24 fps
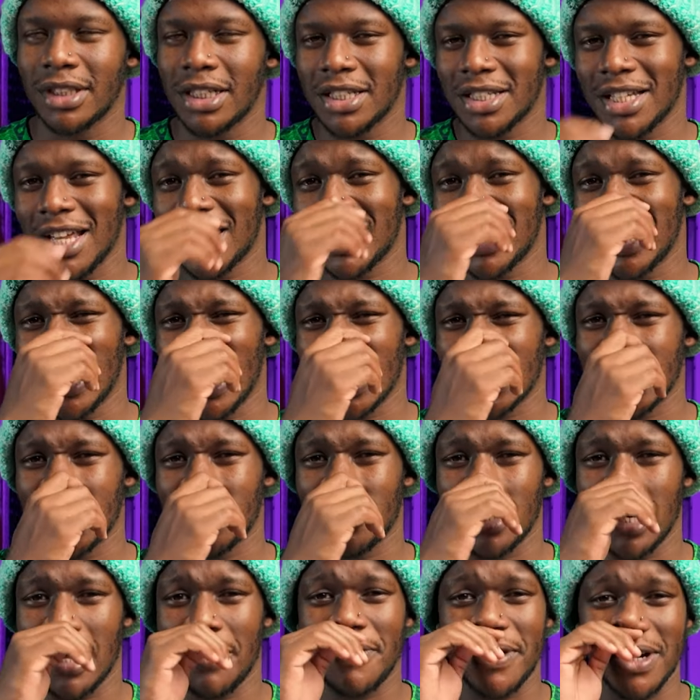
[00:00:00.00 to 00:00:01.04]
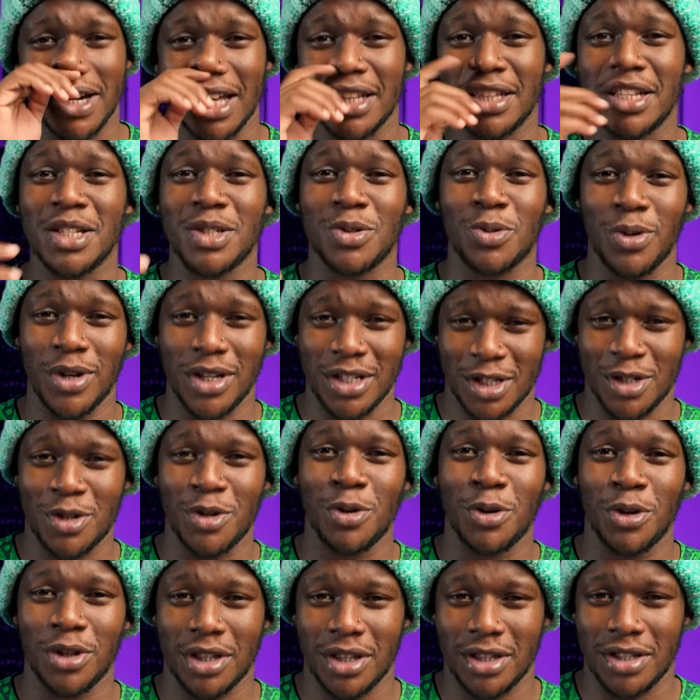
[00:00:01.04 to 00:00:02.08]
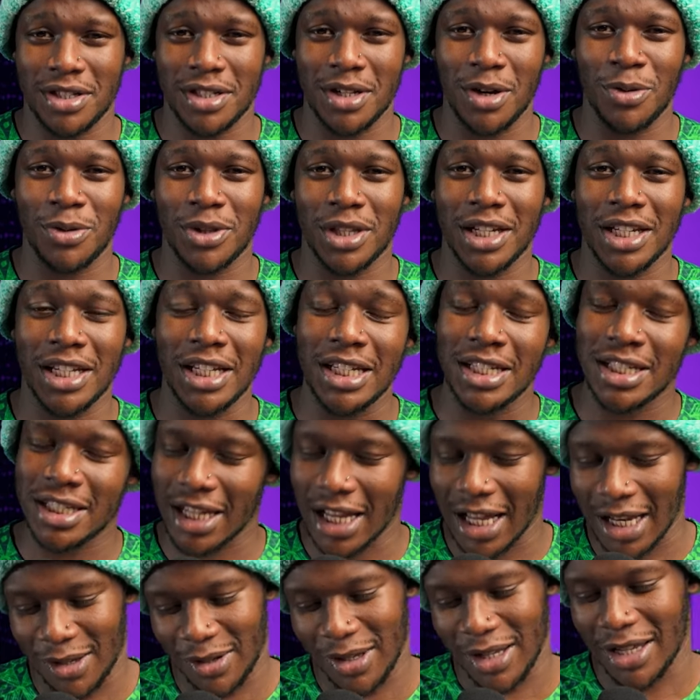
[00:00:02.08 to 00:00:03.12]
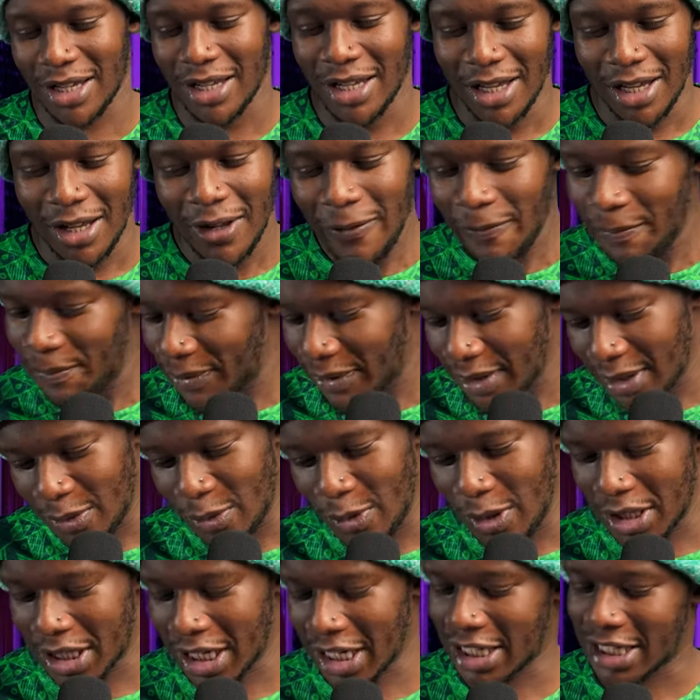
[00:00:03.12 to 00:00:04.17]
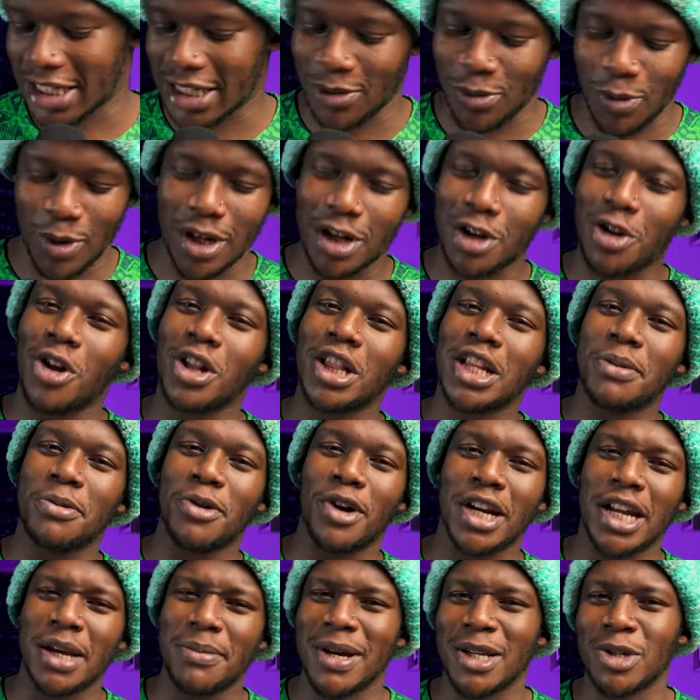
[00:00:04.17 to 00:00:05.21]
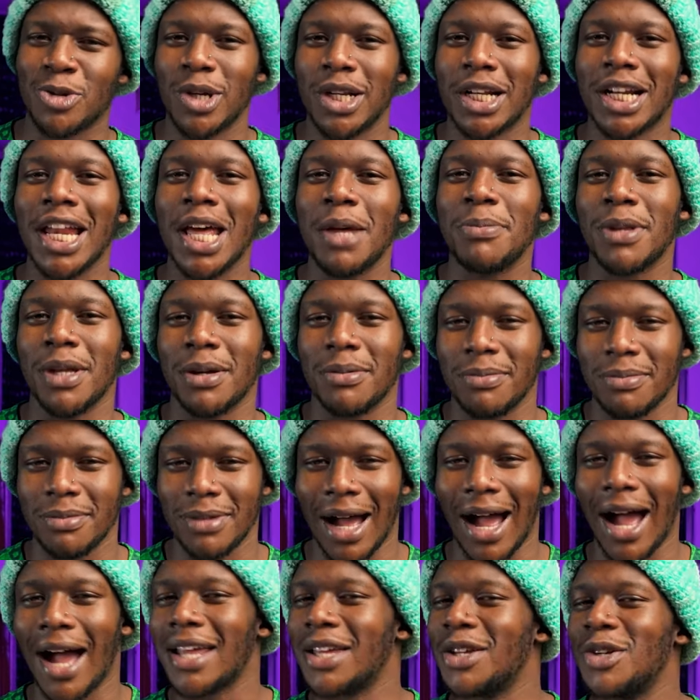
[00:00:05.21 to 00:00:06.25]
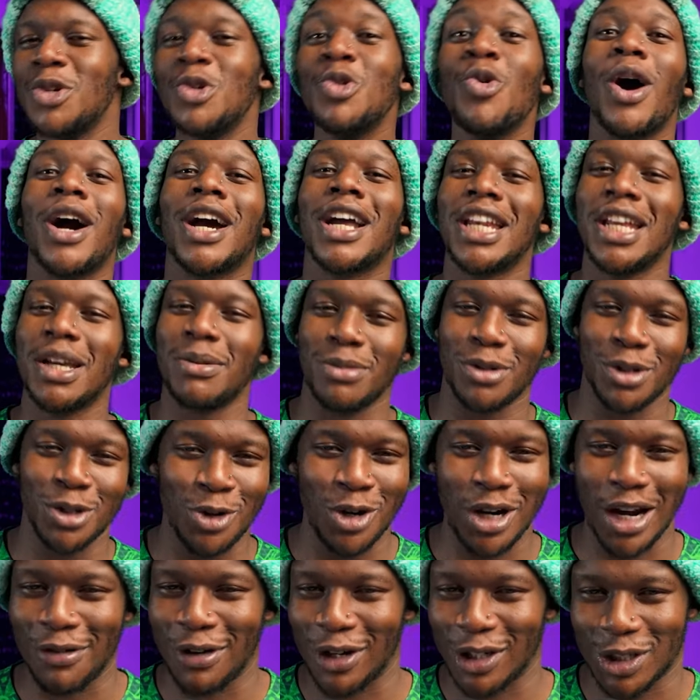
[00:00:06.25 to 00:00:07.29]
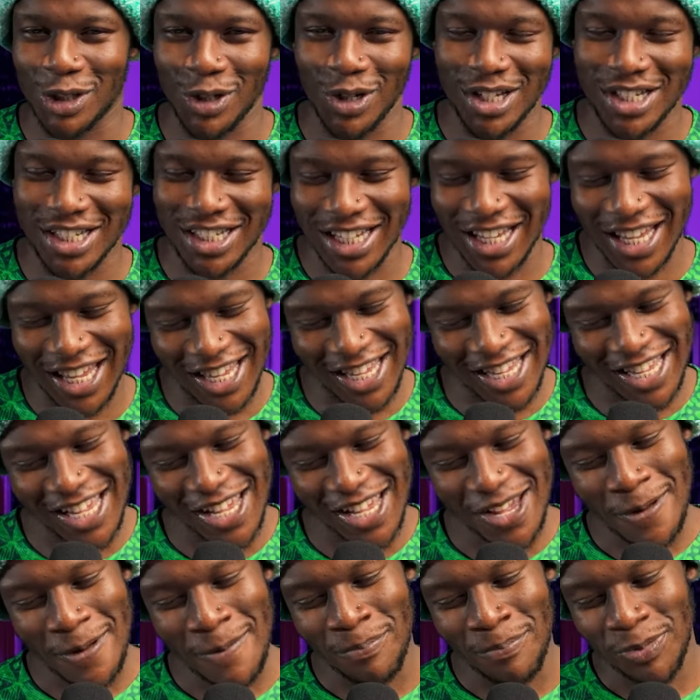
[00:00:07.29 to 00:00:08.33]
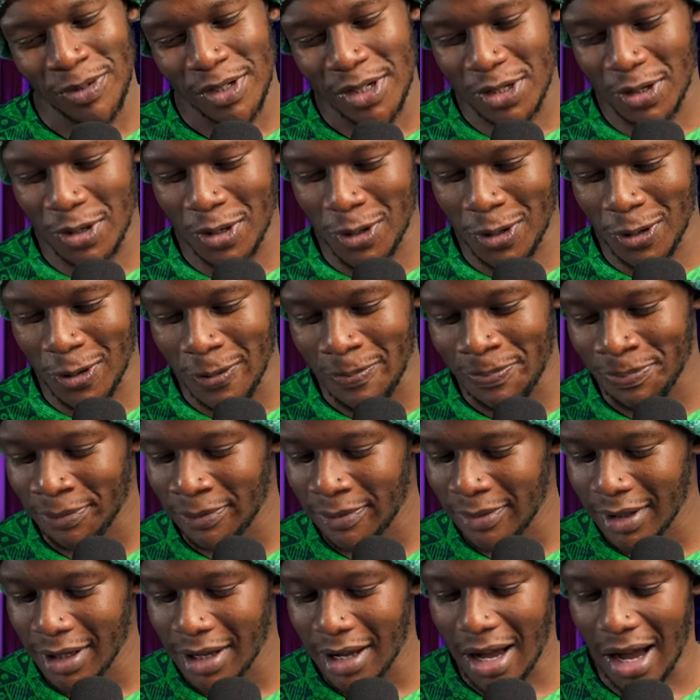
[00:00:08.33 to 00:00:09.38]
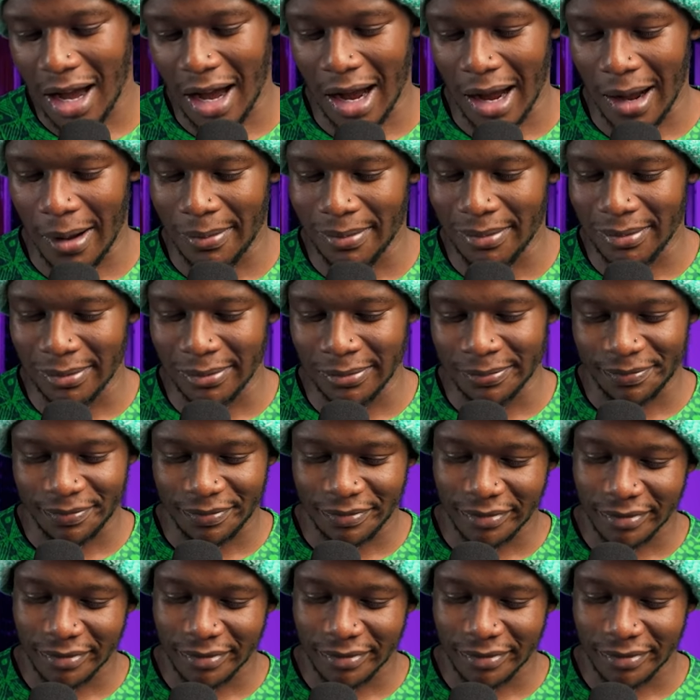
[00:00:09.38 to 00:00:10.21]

Is there a thing like Central Africa? There's West, North, South, and East. Anyway, we'll just see. We'll call them our neighbors. We'll claim them. Ah, you are claimed. You don't have a choice. So, um...